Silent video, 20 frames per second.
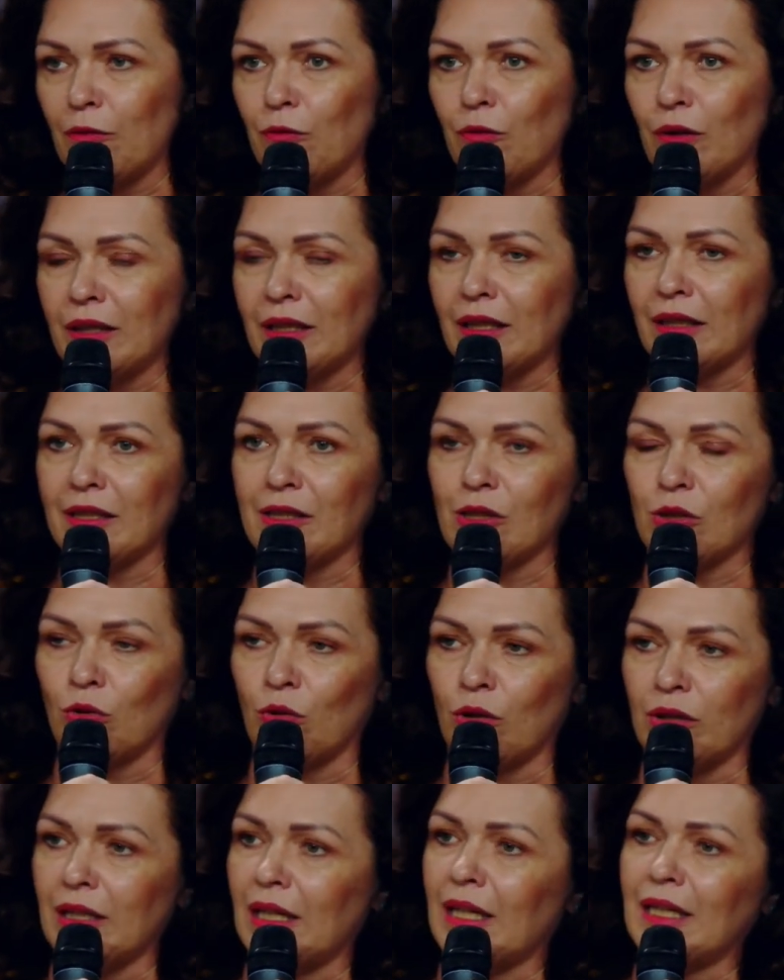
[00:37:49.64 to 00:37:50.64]
I believe
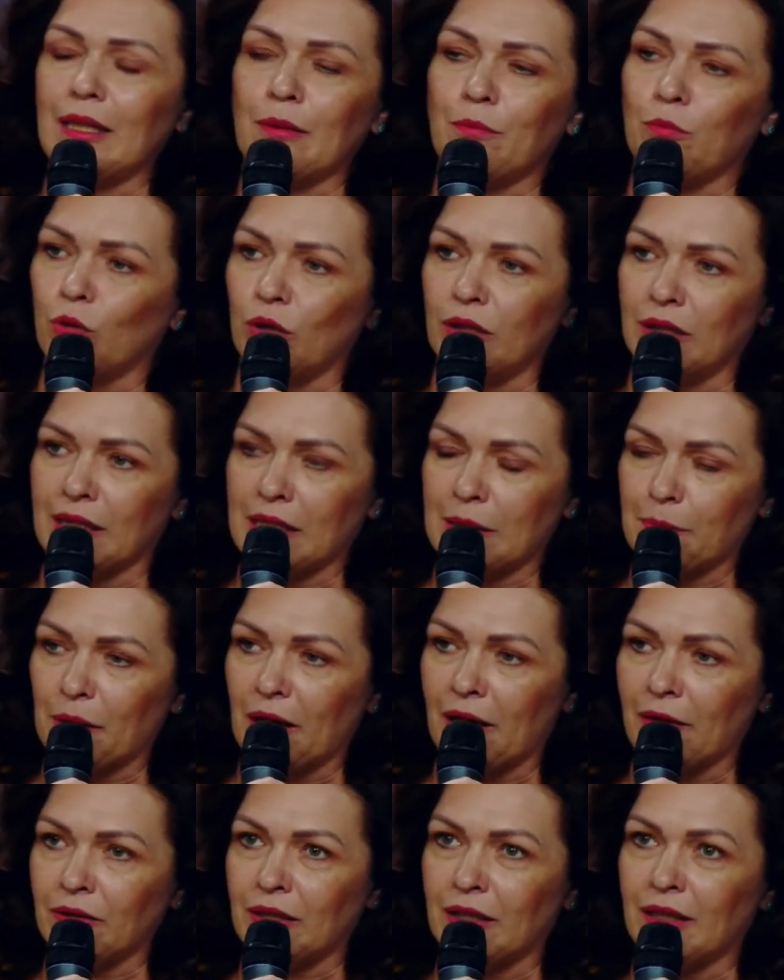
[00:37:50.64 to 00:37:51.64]
that uh,
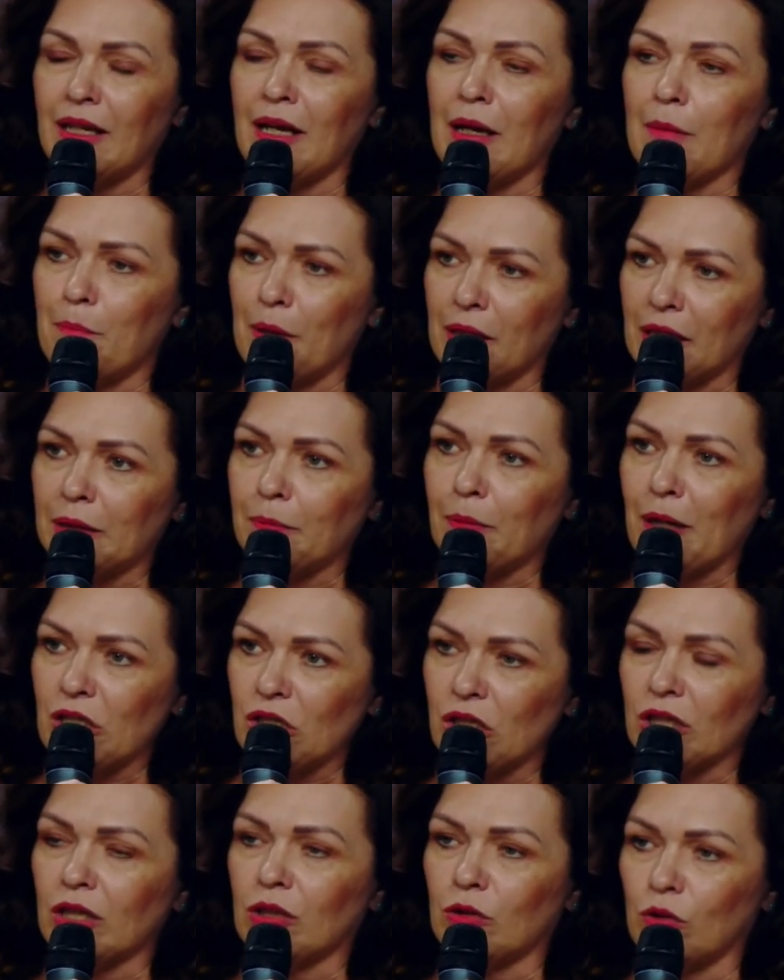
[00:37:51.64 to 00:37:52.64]
initiatives
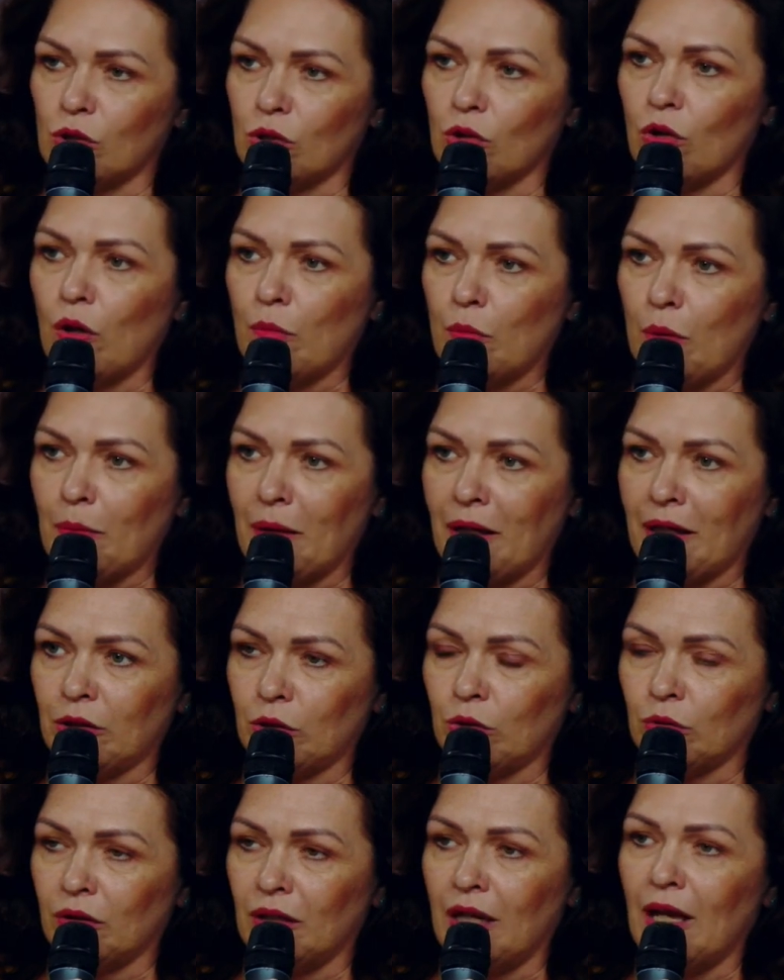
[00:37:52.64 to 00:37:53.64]
accompany the
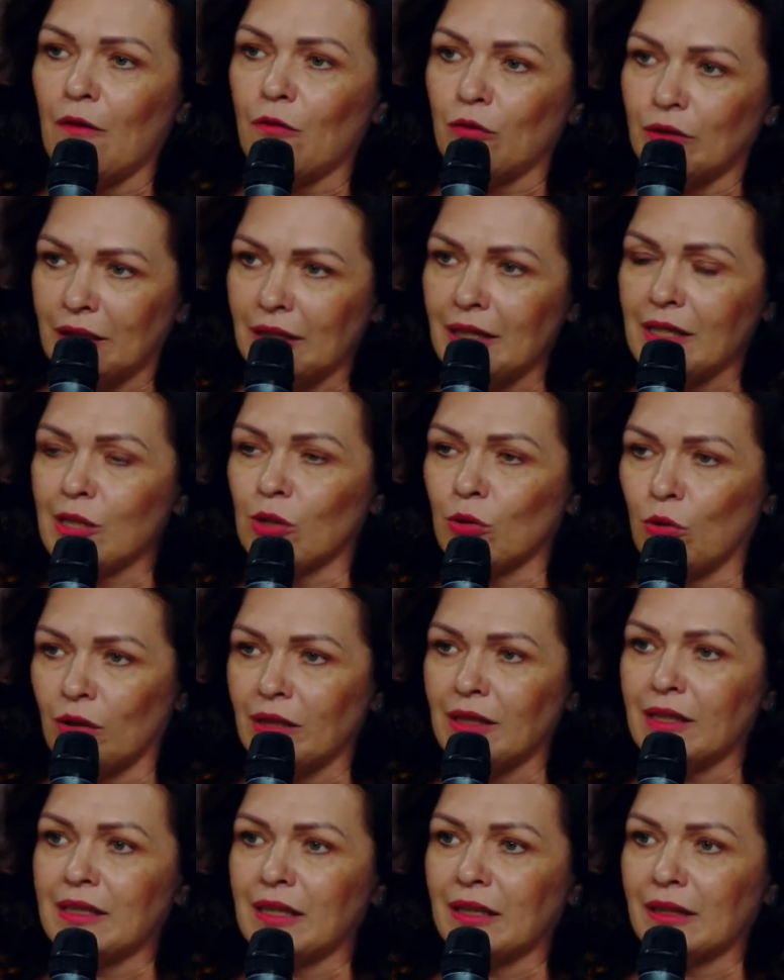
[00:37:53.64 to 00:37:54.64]
processes that
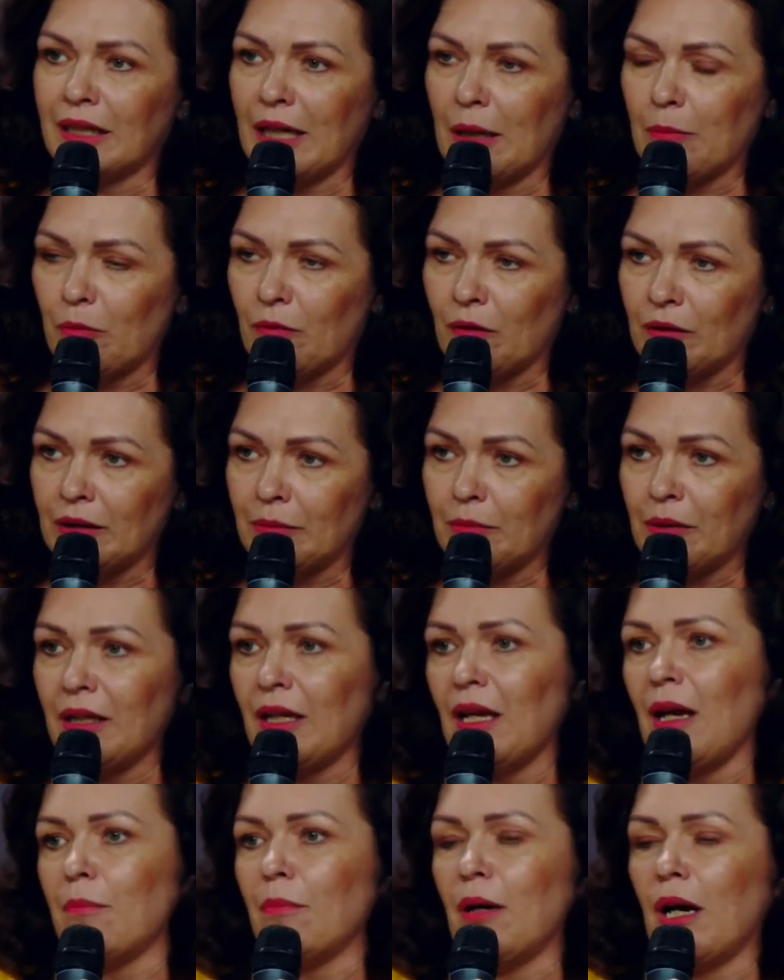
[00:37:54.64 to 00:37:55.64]
were not
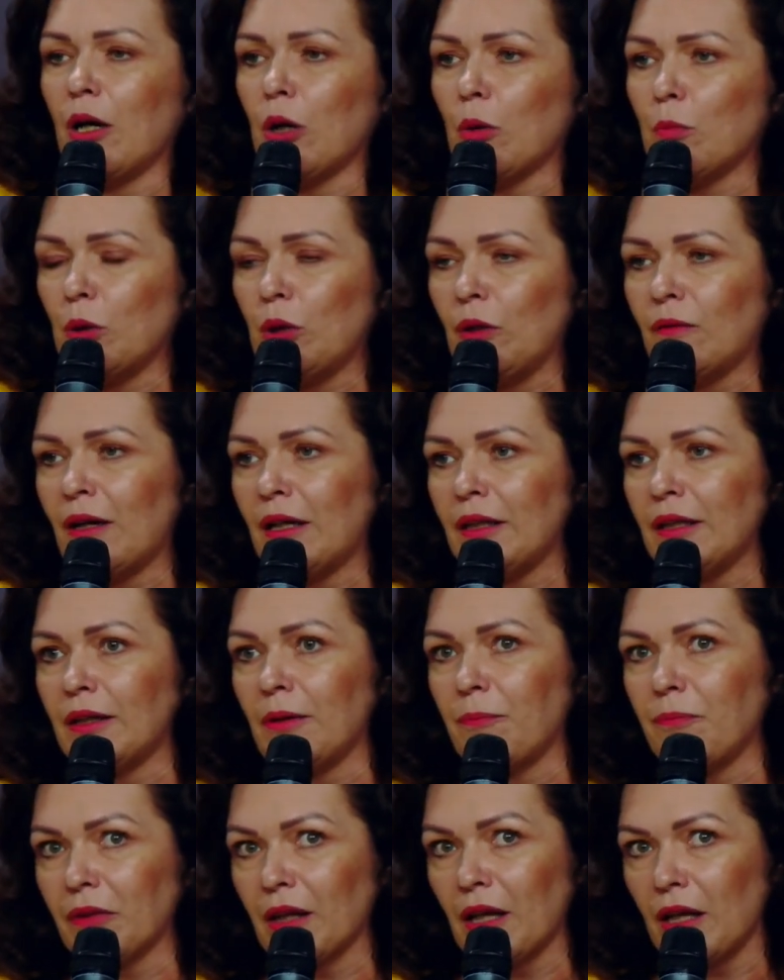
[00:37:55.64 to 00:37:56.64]
envisaged until
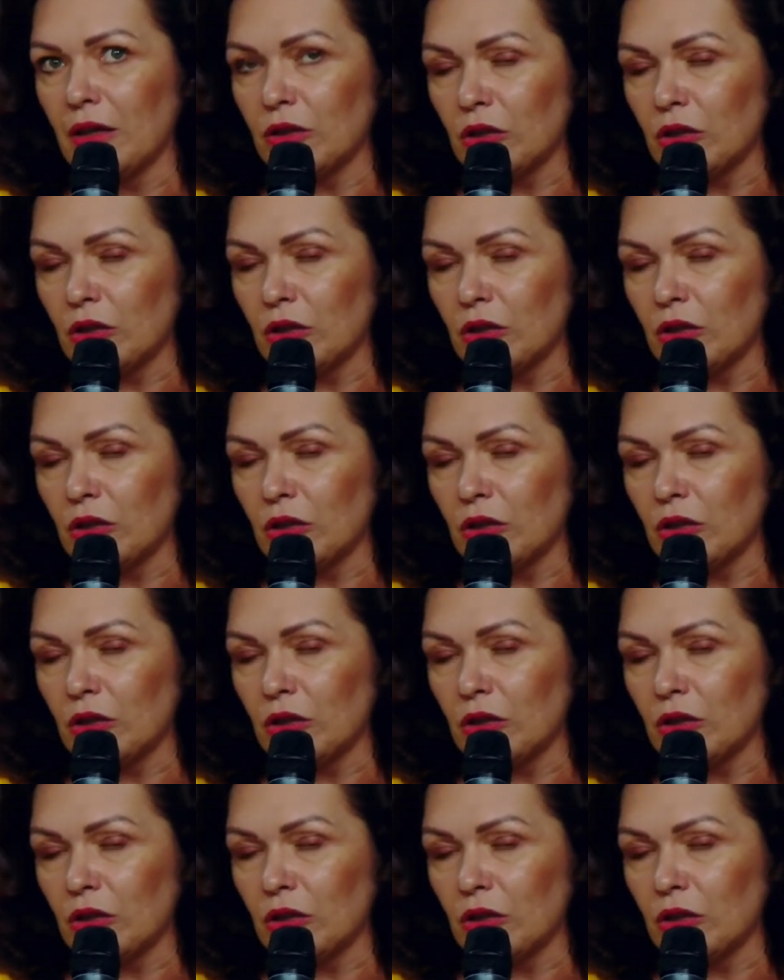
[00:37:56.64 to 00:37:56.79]
today